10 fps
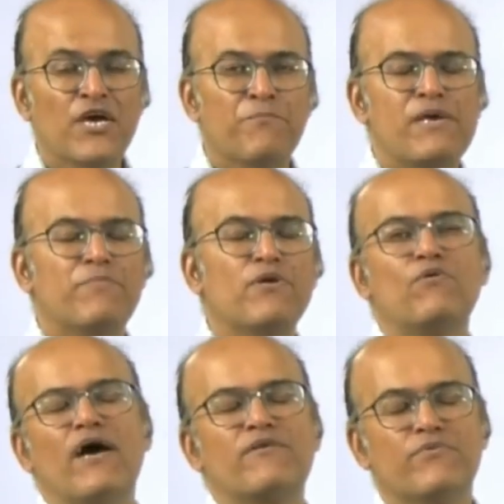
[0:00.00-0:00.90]
People who
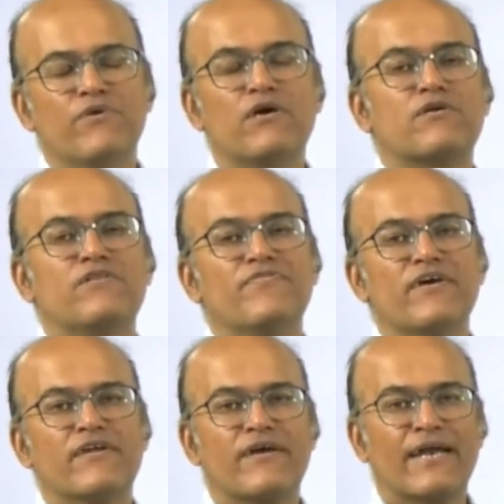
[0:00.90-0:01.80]
had worked on
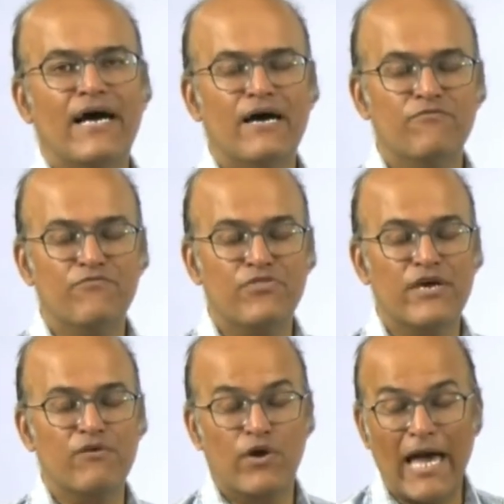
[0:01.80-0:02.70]
their
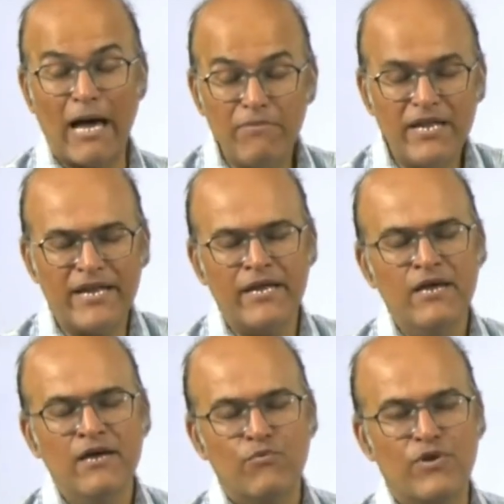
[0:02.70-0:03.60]
vocabulary
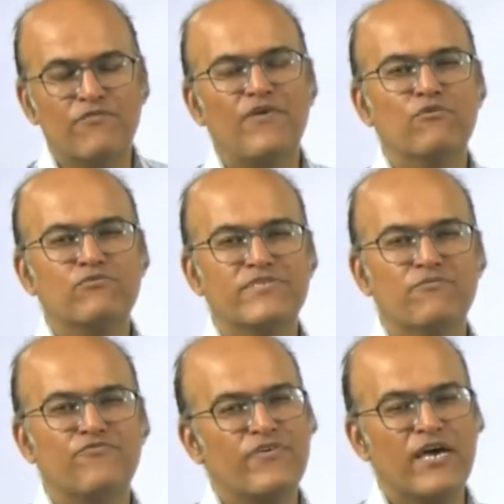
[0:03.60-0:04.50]
would have found them
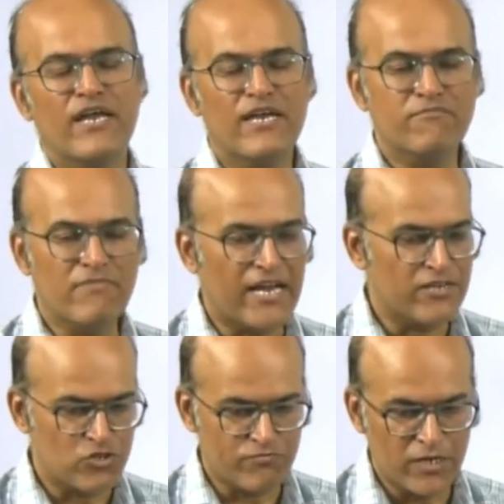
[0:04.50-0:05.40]
fairly
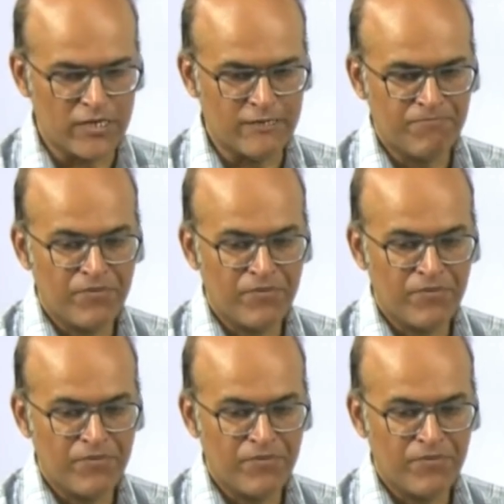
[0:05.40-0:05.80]
manageable.